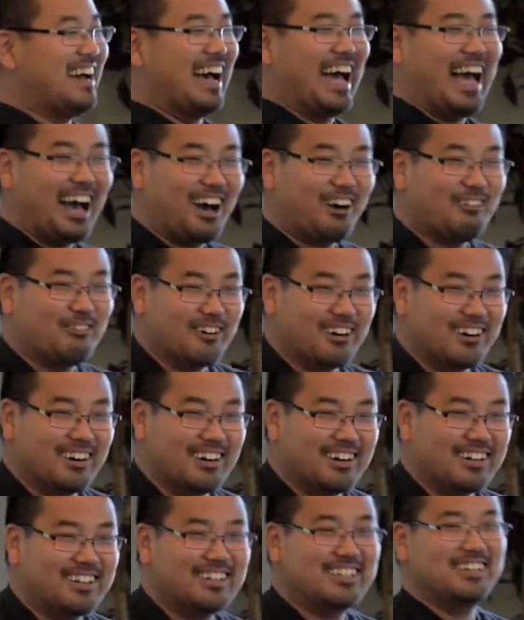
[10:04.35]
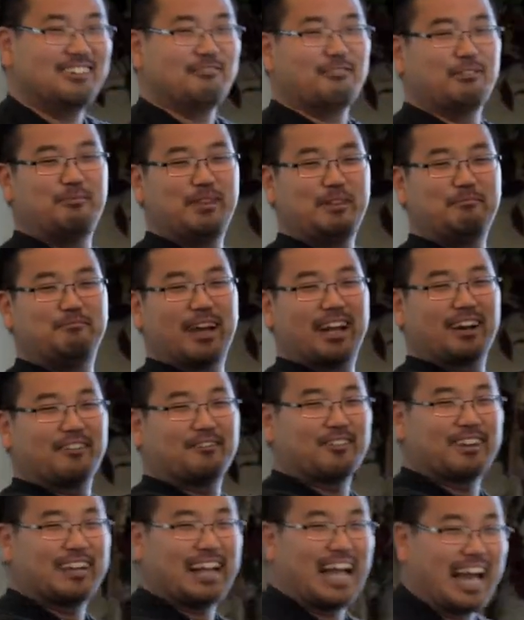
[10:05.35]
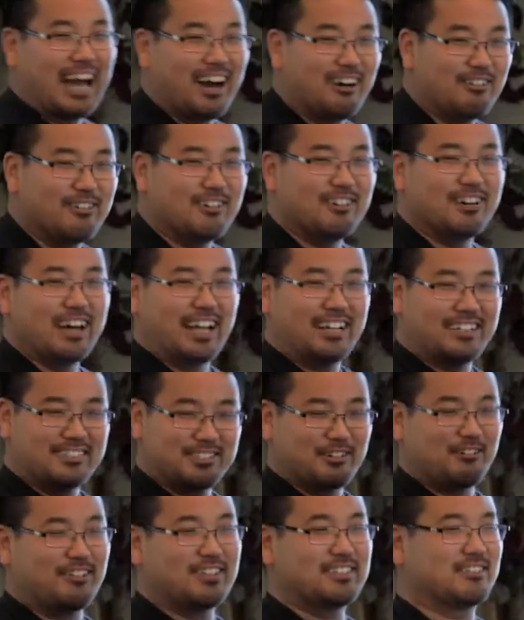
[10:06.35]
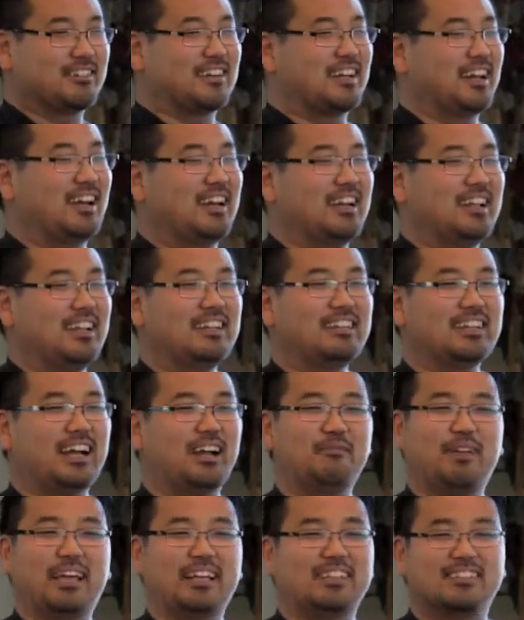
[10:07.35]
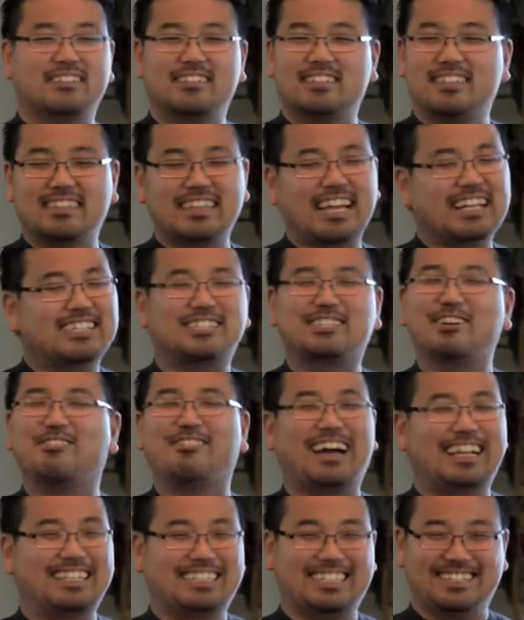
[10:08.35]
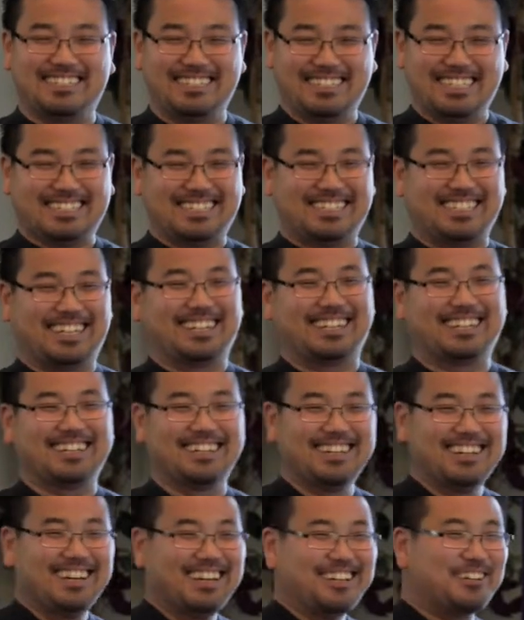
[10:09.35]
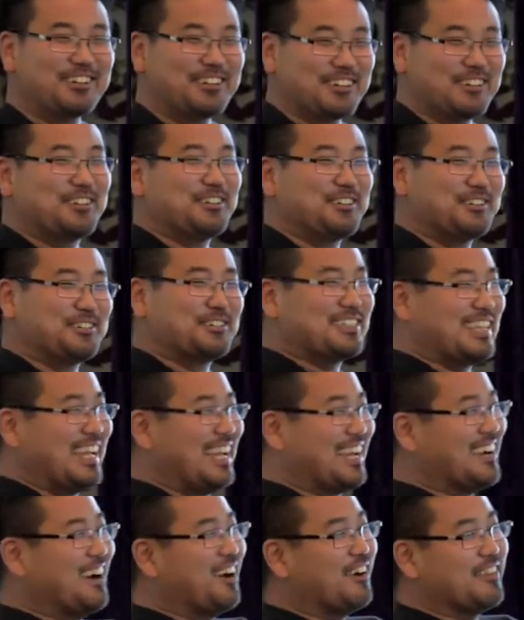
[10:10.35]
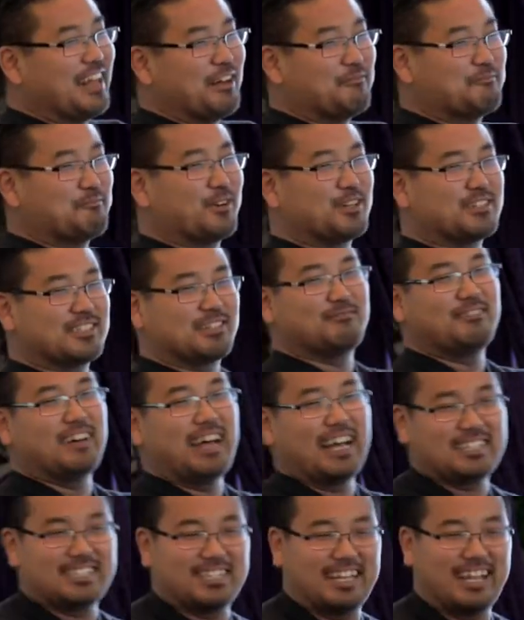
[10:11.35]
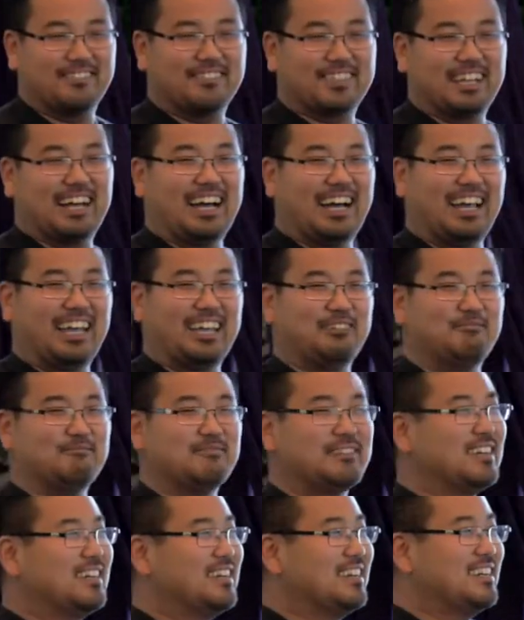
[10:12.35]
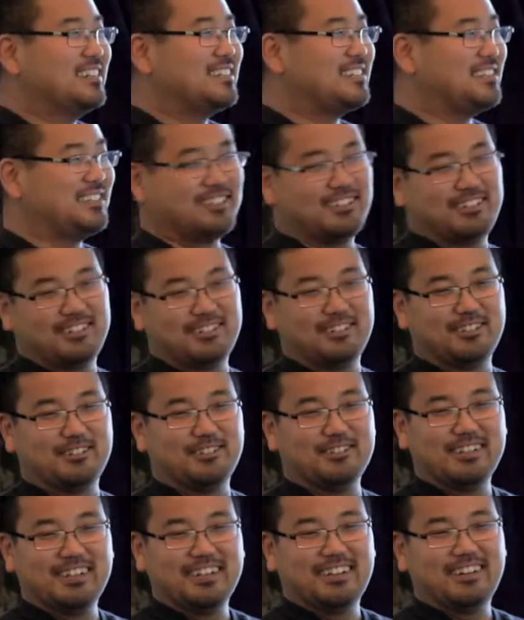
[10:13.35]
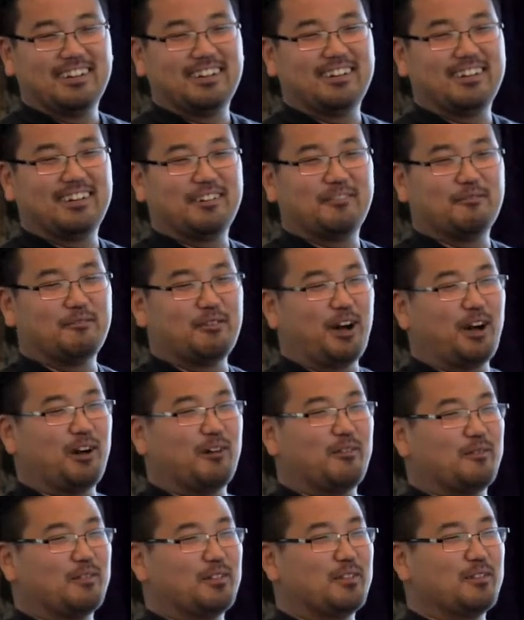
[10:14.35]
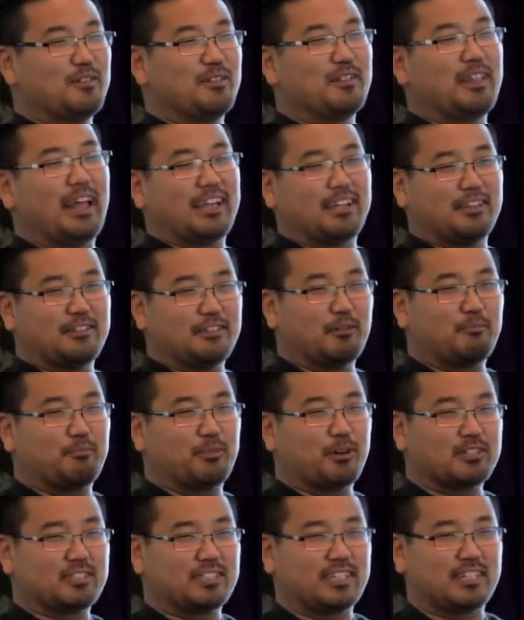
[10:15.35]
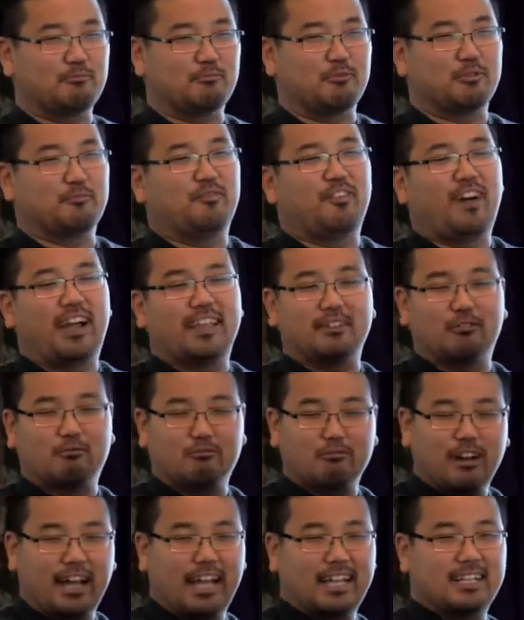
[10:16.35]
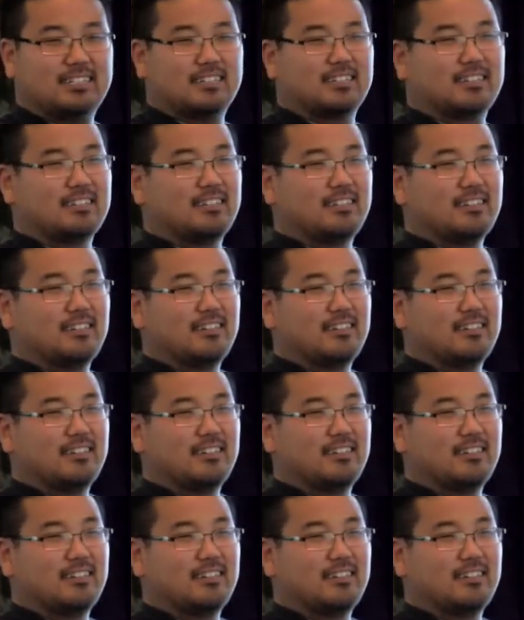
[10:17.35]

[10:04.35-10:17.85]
owl would be better for an owl, and so on, so on. I'm like, that's so idealistic. You're saying, oh, that person will actually have time to, like the person would find the right